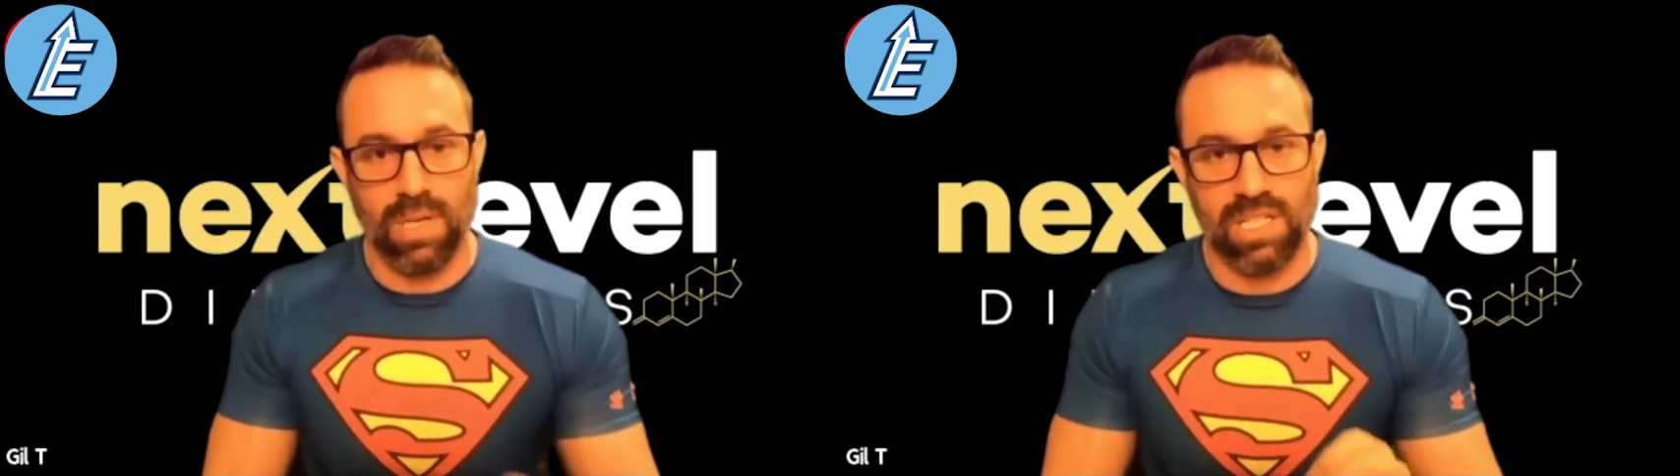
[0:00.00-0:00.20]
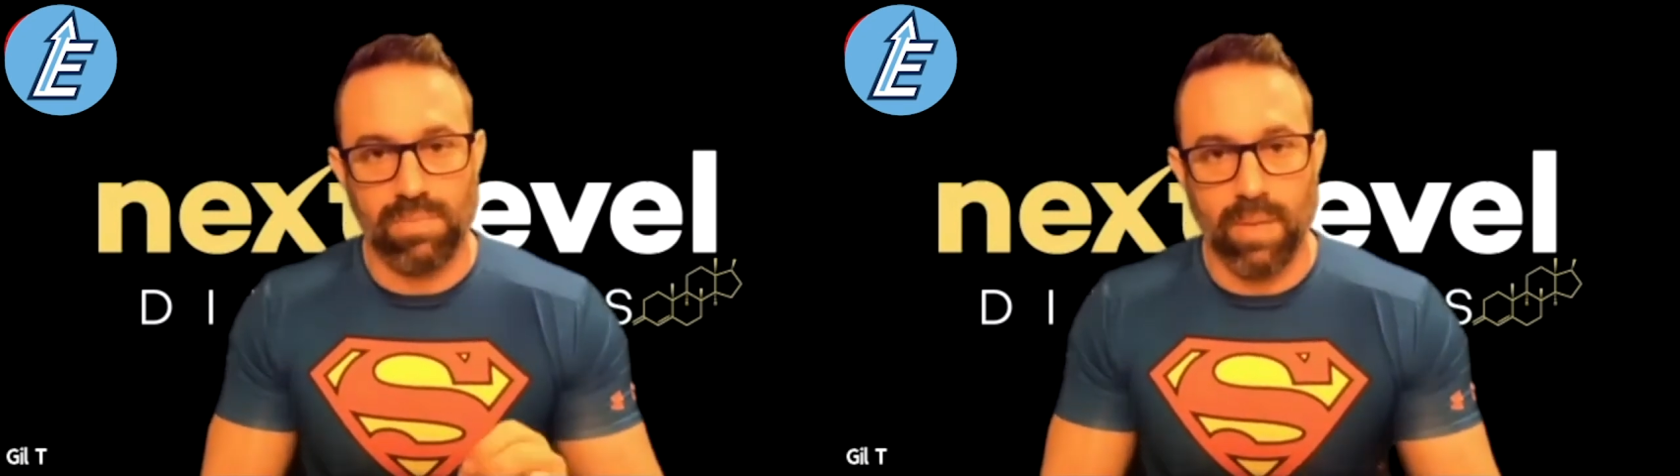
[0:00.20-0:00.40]

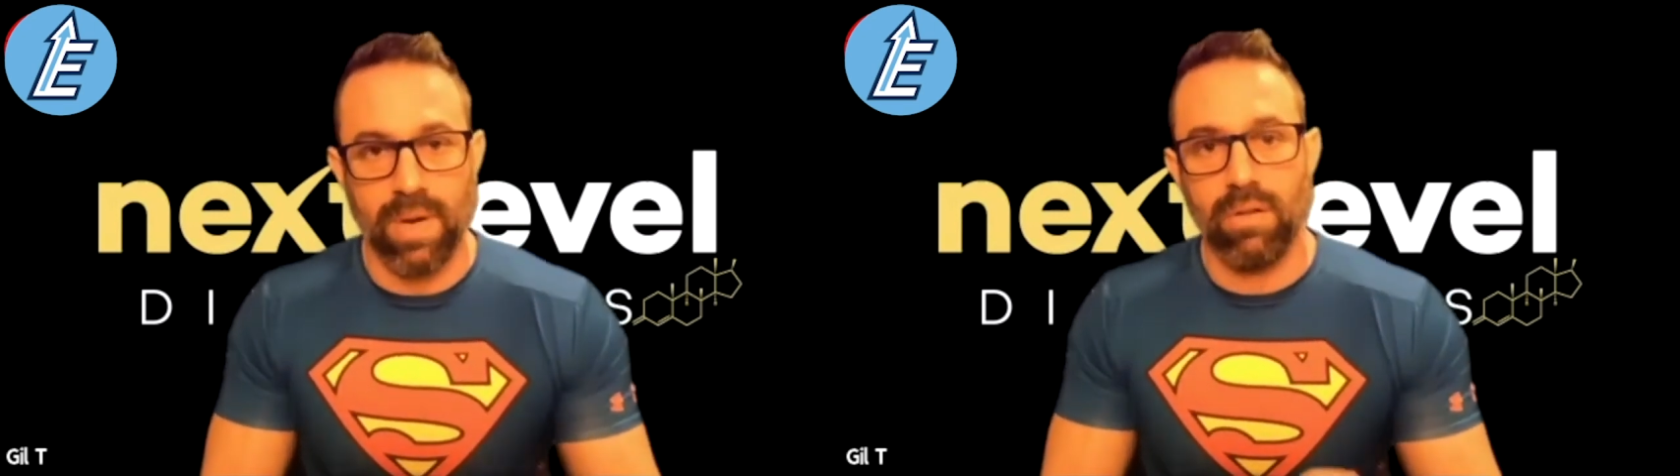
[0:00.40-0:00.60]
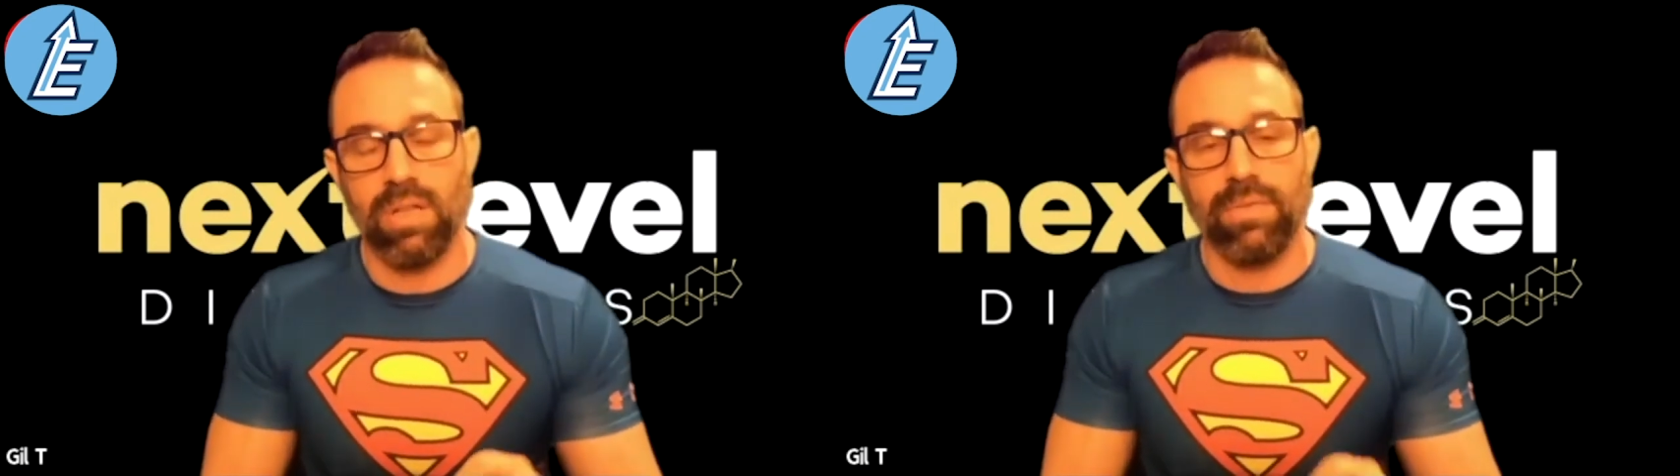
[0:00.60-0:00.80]
it's
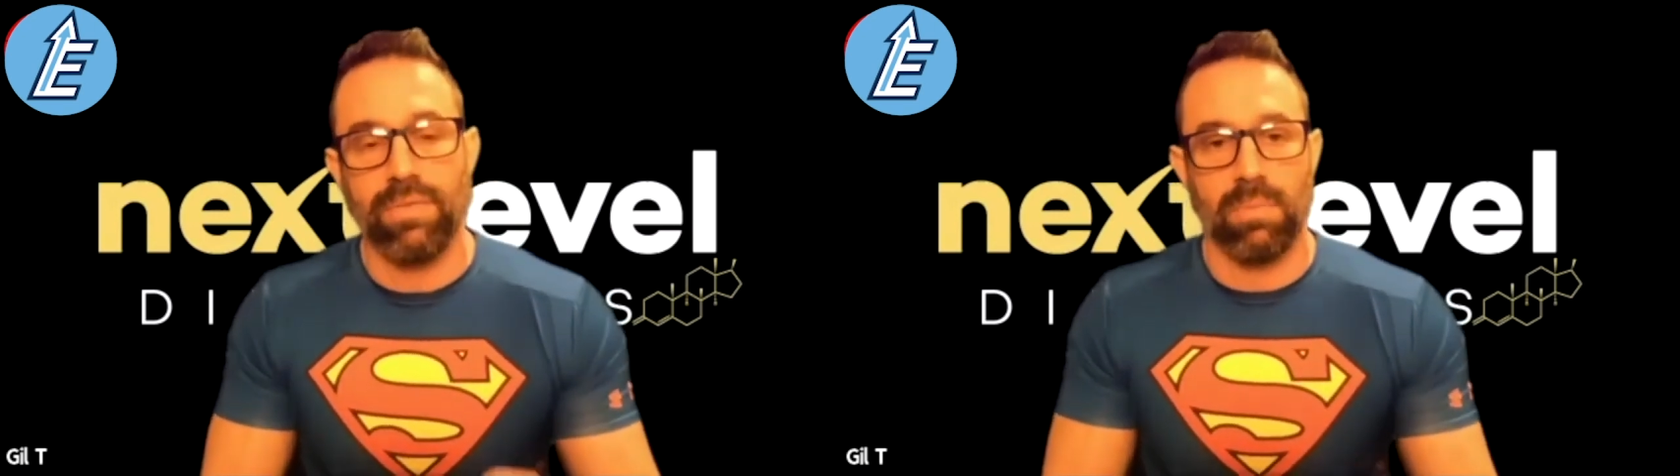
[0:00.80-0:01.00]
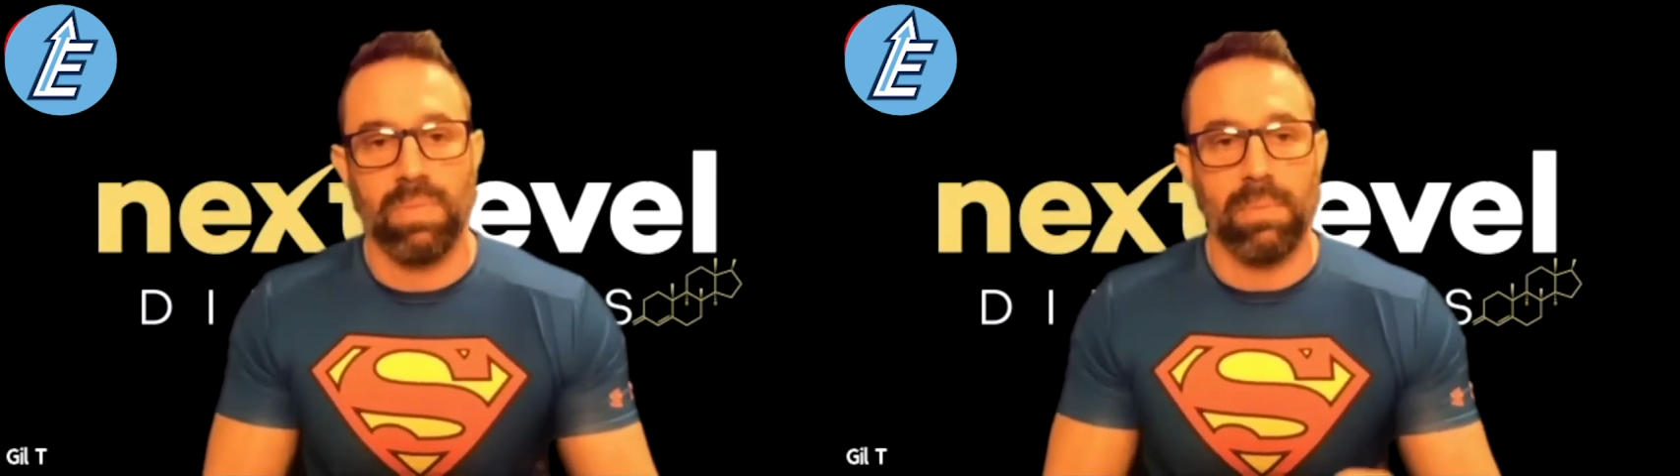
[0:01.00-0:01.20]
primarily for
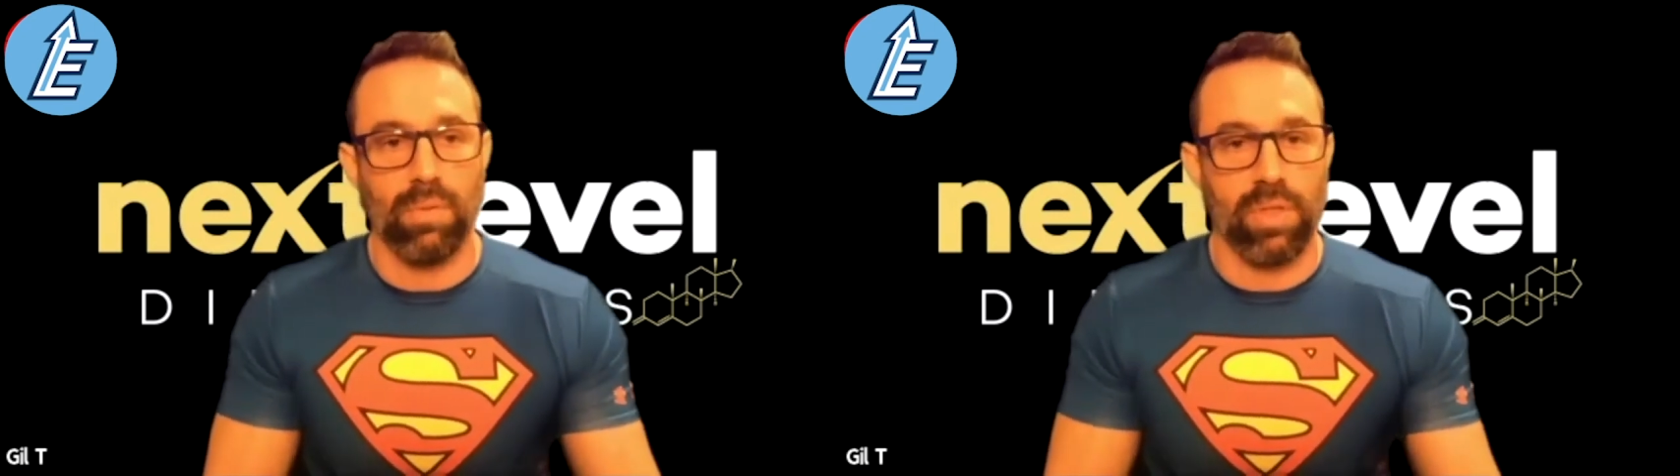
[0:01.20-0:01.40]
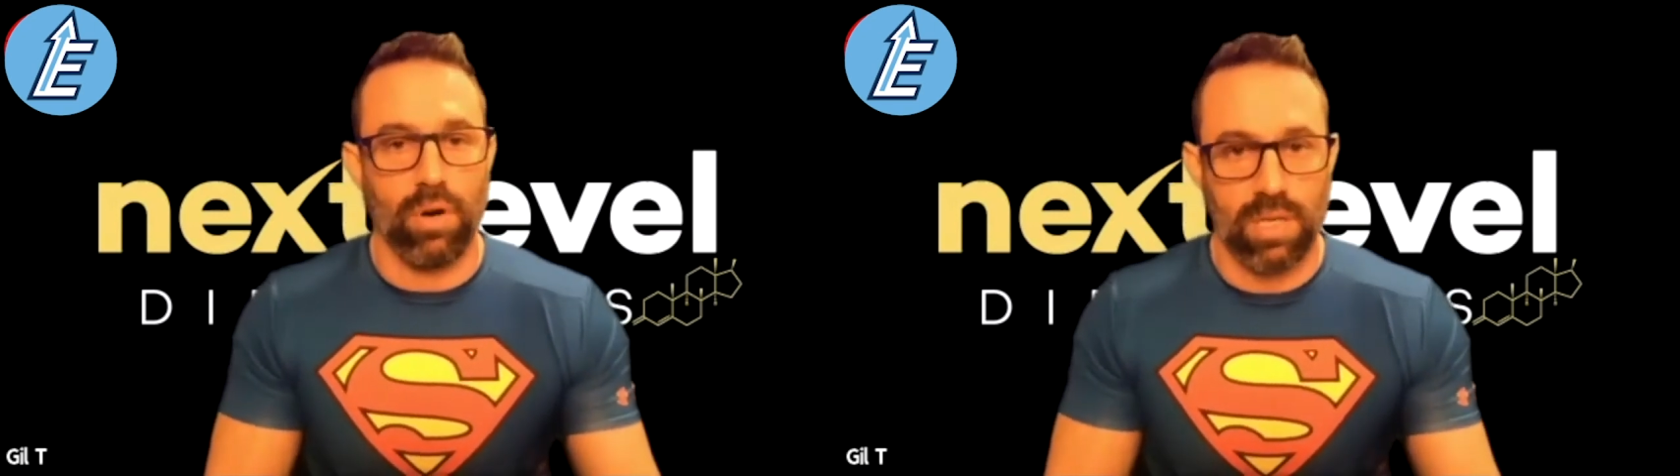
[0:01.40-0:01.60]
the people
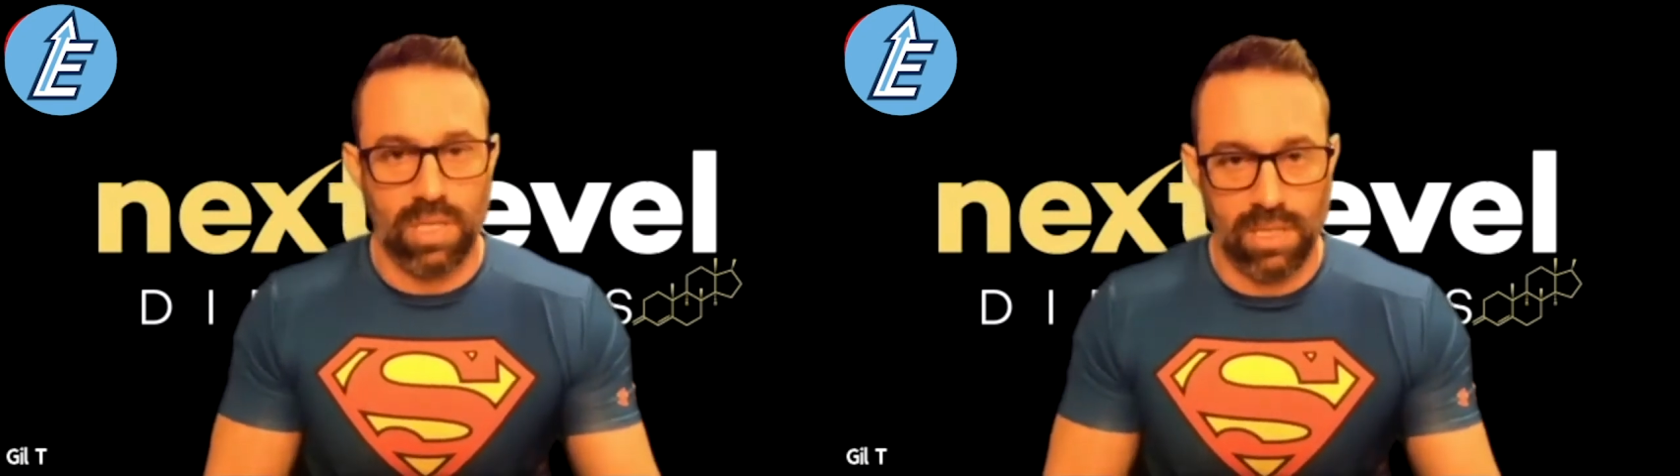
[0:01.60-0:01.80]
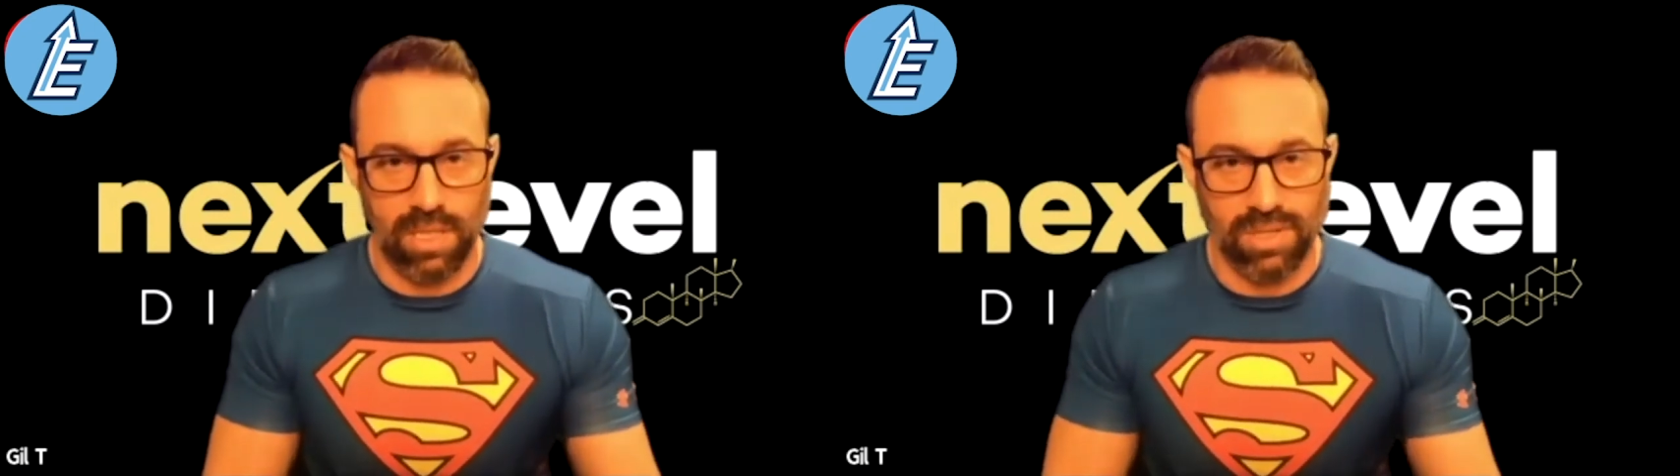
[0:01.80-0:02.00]
with heart
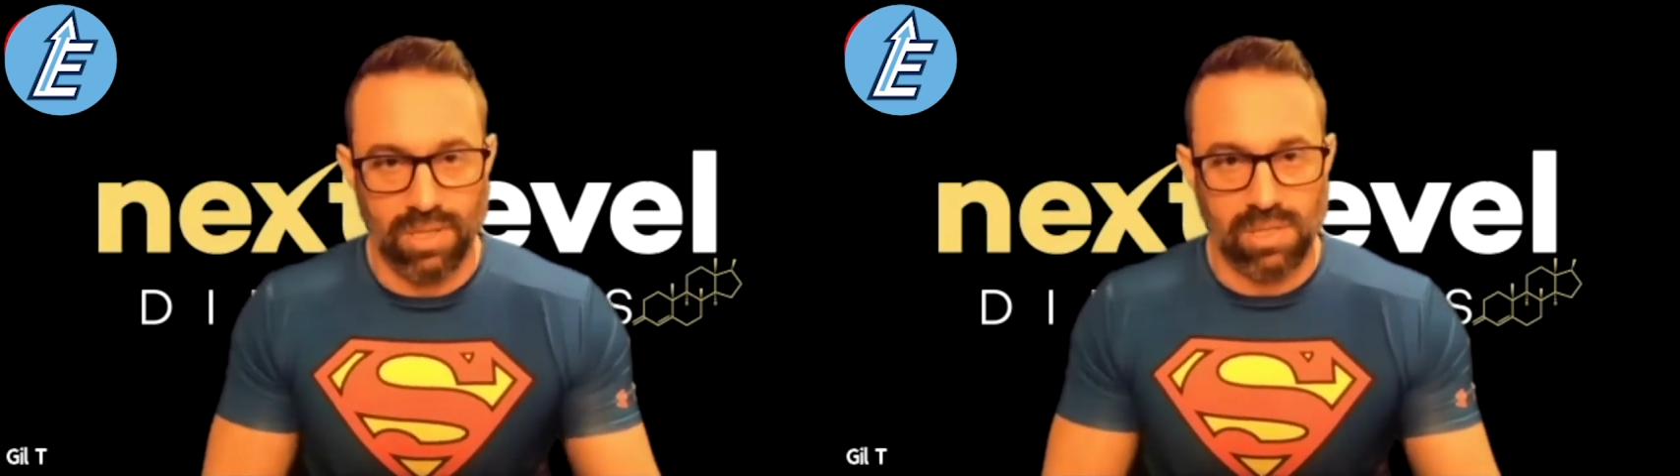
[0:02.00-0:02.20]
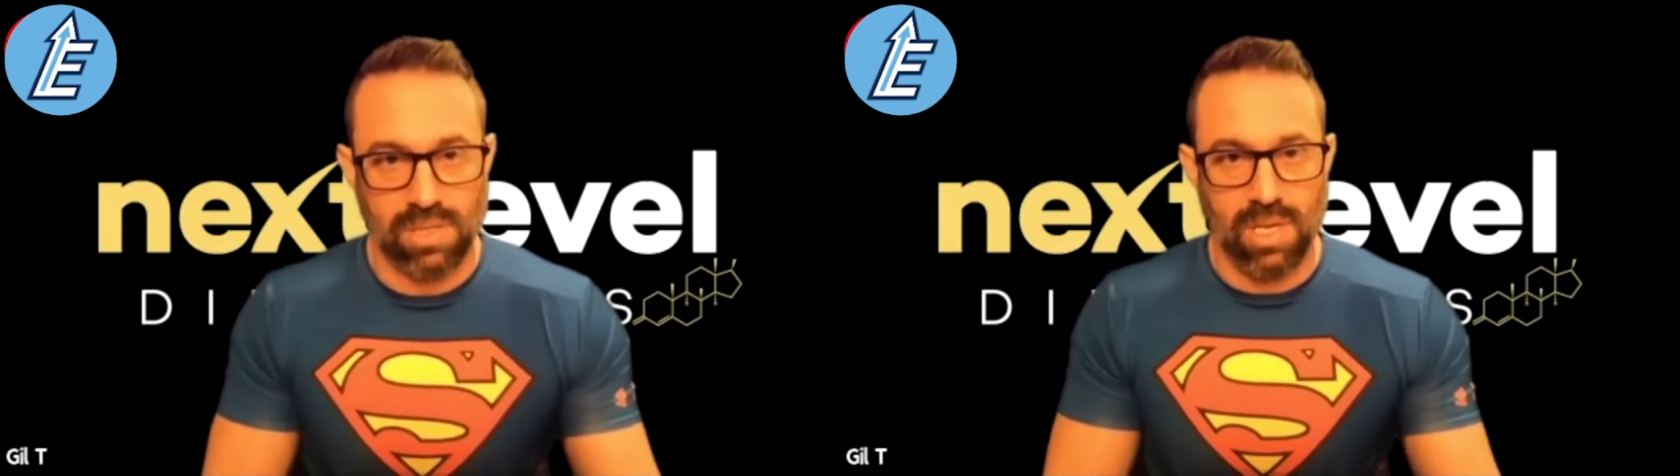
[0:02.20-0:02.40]

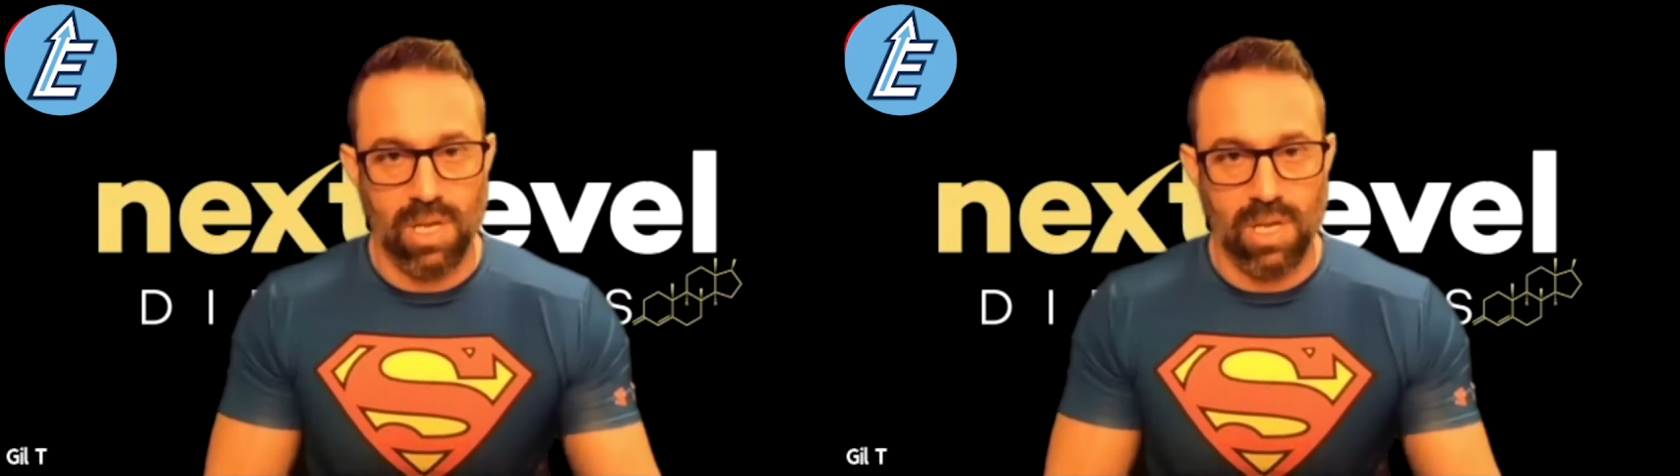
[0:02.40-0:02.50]
conditions,